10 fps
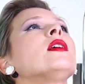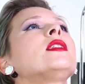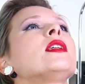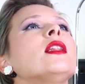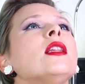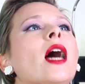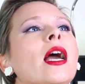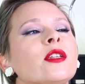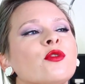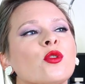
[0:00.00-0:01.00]

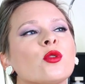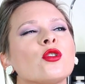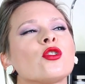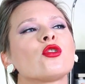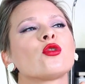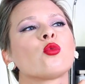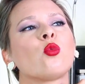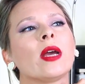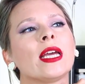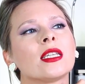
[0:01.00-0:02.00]
Delightful,
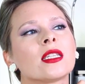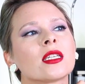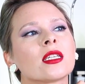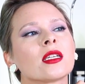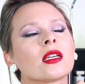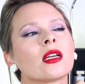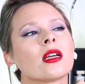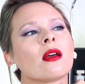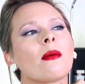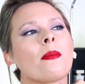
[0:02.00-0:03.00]
sweet,
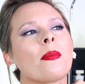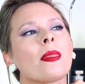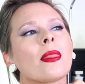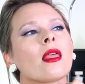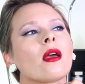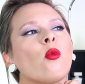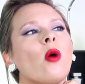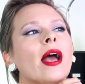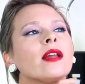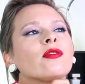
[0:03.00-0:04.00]

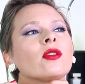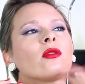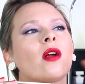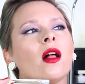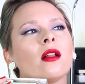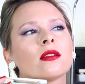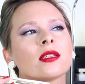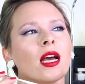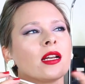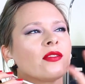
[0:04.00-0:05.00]
white
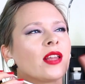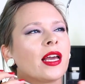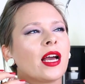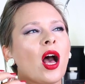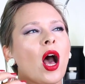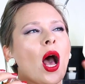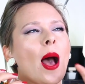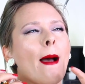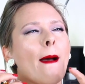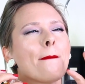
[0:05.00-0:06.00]
florals, kind of like
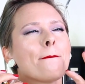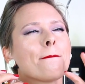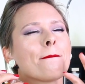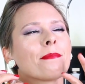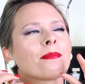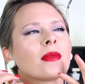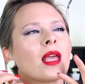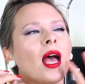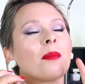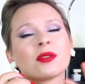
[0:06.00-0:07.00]

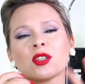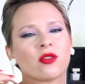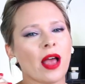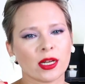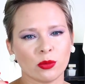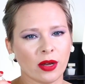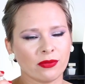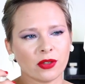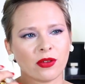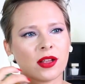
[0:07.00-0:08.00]
abstract white
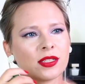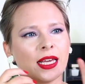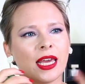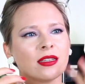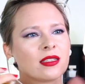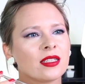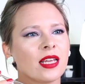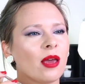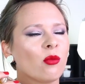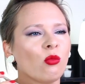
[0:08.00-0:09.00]
florals. I can't
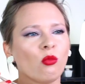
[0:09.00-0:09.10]
say